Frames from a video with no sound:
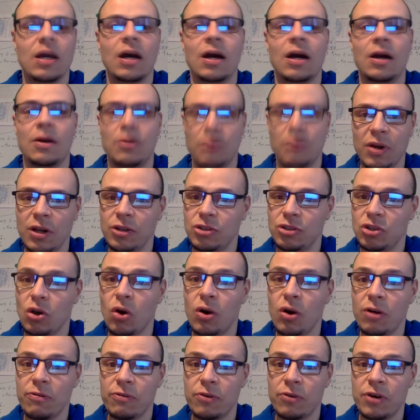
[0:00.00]
I'm really
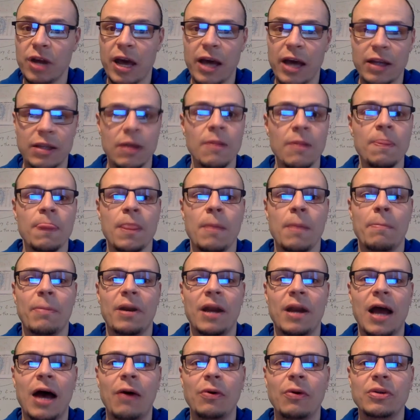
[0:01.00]
sorry for that. But
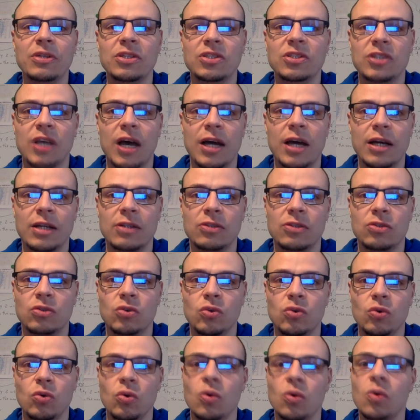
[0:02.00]
now I decided
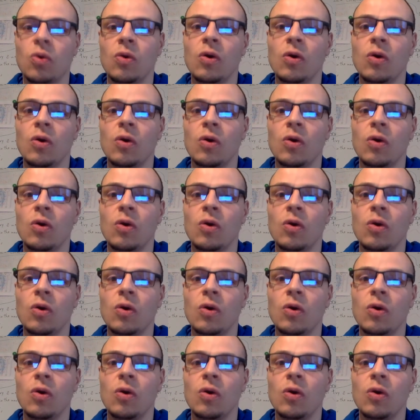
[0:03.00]
to